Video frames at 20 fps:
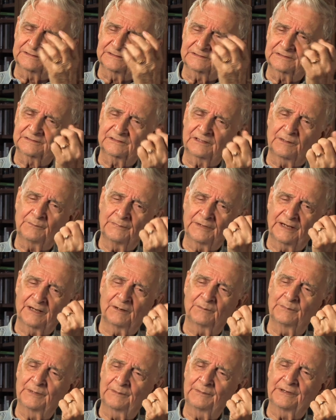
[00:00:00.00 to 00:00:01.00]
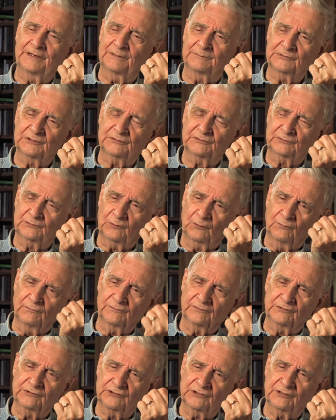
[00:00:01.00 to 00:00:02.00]
somehow, maybe I'm just
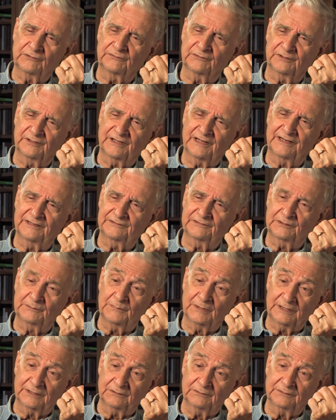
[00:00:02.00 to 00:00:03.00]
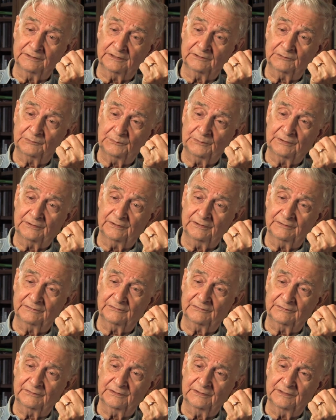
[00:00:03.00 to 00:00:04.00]
overgeneralizing my own
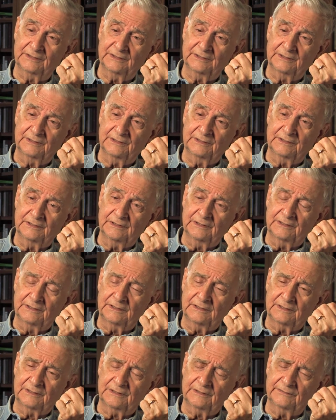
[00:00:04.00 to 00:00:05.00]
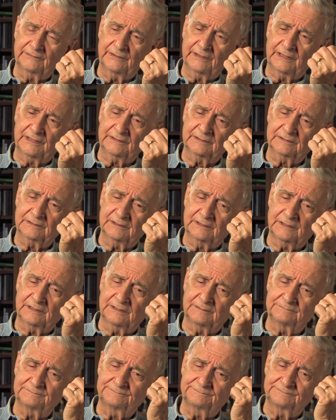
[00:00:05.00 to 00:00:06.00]
experience, uh, that
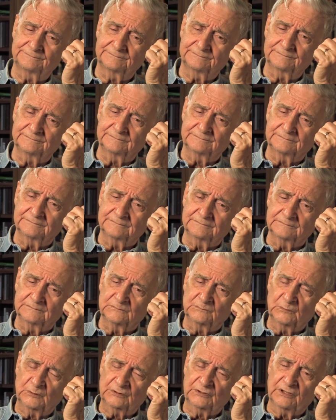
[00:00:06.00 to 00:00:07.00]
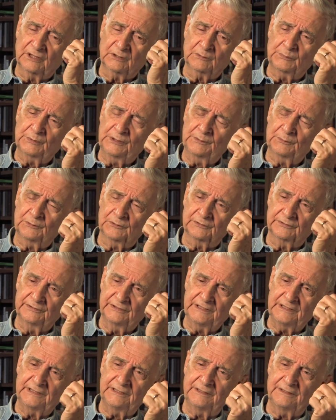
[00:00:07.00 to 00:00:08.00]
um, what young people
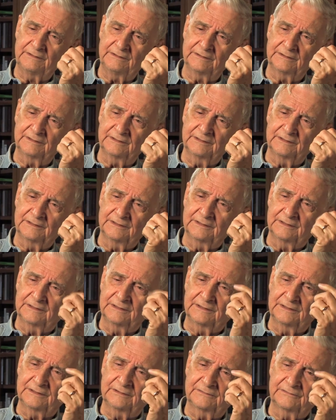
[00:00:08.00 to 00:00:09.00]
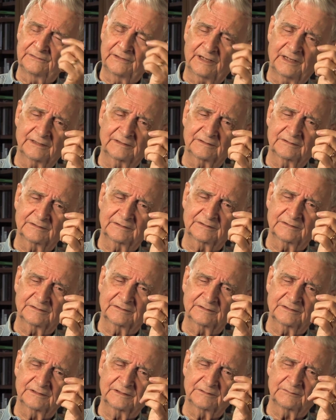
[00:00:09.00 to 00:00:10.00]
need is not
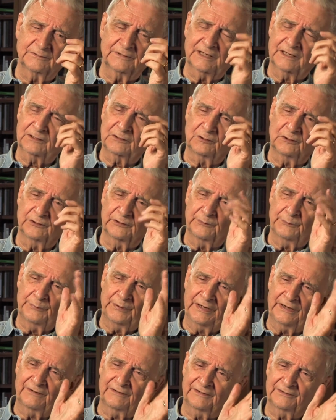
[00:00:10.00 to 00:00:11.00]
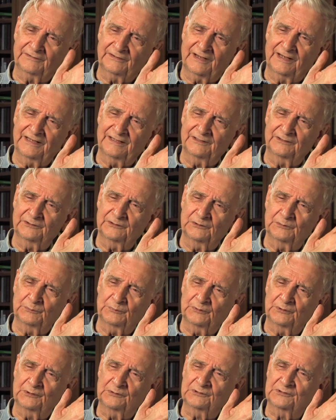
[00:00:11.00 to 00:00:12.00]
what I call the Parris Island
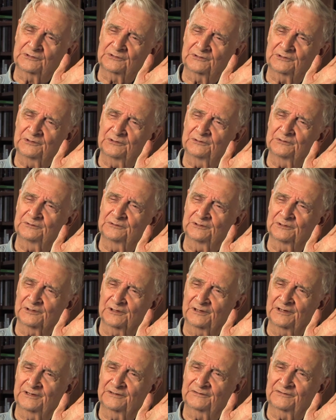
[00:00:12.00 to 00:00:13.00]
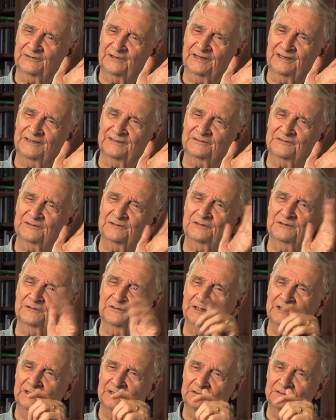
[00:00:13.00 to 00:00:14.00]
approach to learning science. You know,
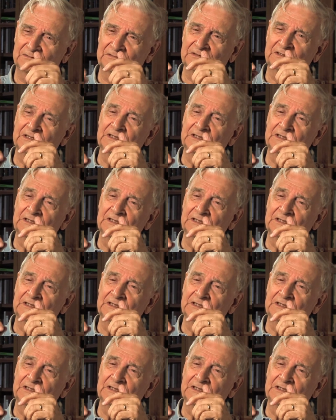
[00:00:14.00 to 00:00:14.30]
that is,